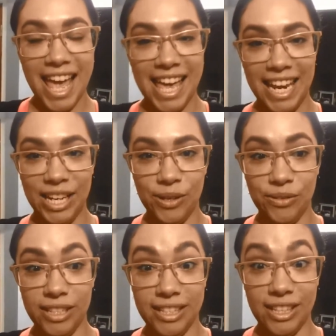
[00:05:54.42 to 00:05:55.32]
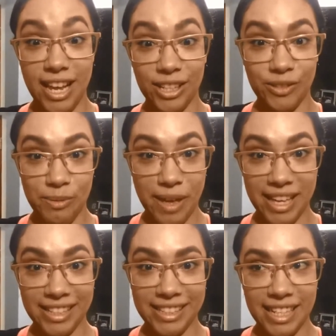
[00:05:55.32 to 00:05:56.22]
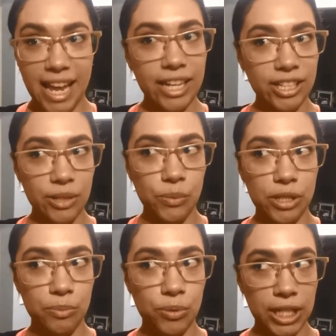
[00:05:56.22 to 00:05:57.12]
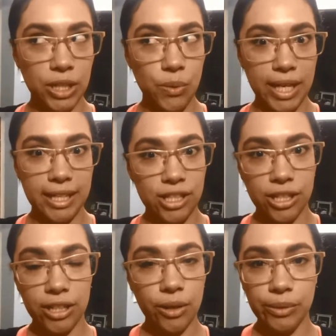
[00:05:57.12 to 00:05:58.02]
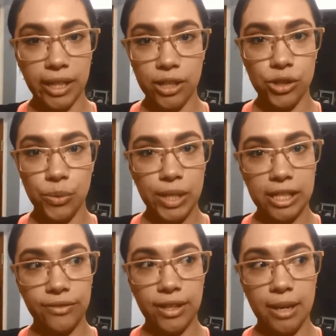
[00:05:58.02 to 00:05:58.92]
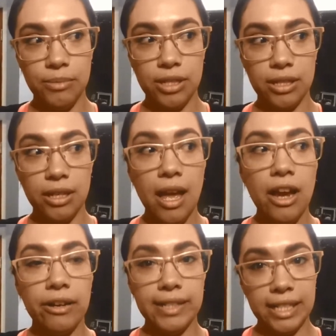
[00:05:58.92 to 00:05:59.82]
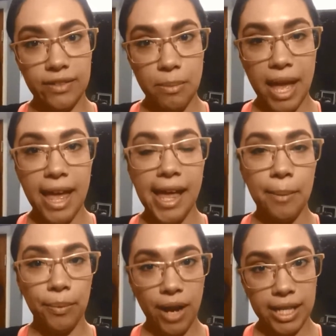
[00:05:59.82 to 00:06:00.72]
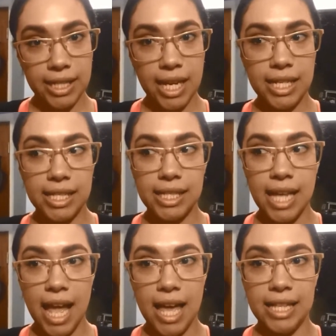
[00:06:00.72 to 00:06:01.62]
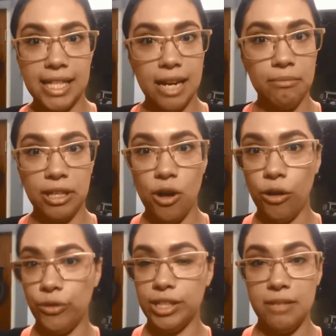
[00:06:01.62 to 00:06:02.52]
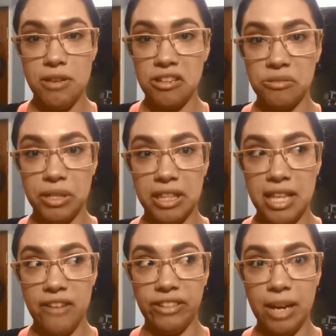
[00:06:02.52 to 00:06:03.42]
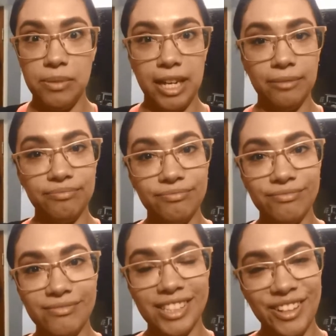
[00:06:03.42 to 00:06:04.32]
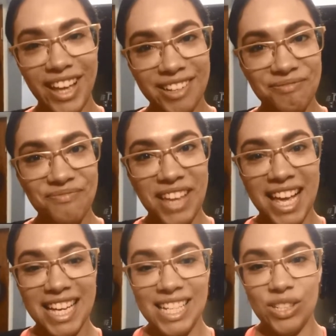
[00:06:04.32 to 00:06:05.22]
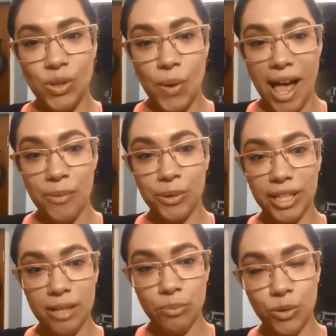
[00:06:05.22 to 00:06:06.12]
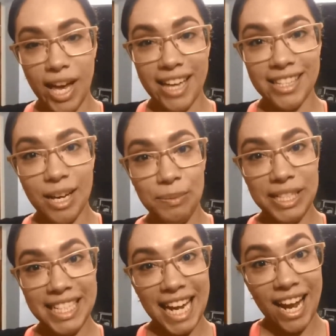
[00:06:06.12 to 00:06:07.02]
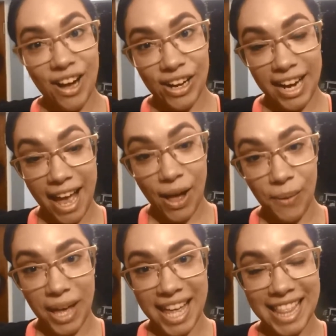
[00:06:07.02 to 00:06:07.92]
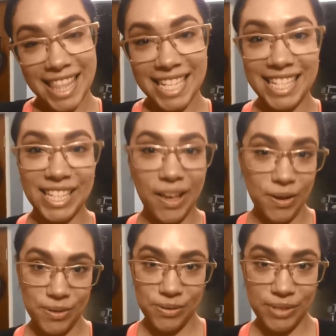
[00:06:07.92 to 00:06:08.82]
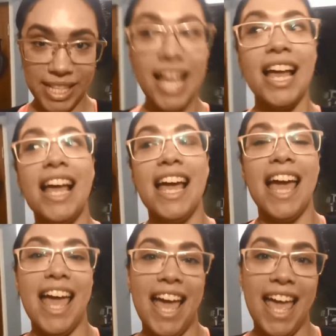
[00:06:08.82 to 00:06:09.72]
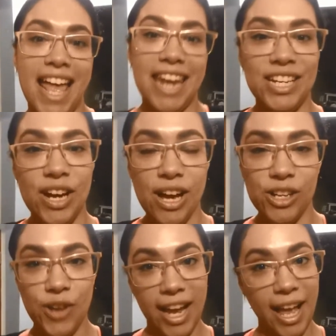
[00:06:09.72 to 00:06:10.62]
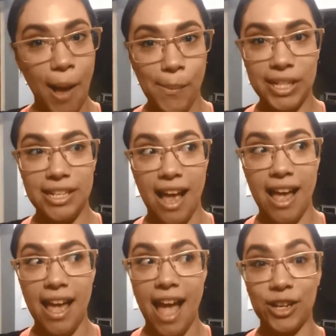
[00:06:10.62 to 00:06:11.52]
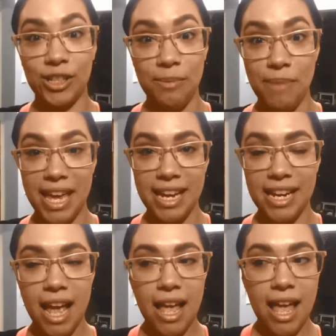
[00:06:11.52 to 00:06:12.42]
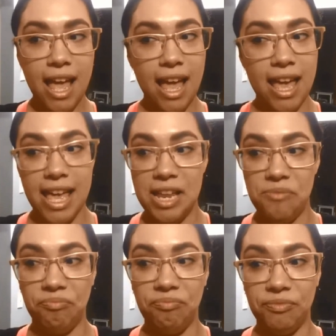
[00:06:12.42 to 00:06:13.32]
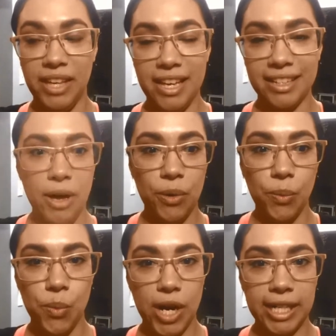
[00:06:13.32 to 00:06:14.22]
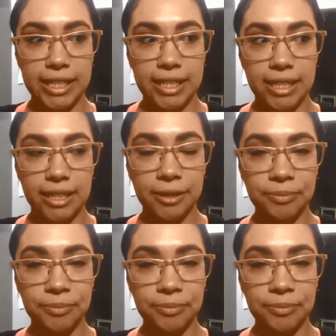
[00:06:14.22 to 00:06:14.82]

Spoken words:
and I know these next 3 bags, it actually was pretty quick. It took only like 2 weeks for them to receive the bag, process, and send me all those emails with every update. So yeah, so I will keep you guys up to date on how this goes and track how much I actually made. And yeah, no matter what,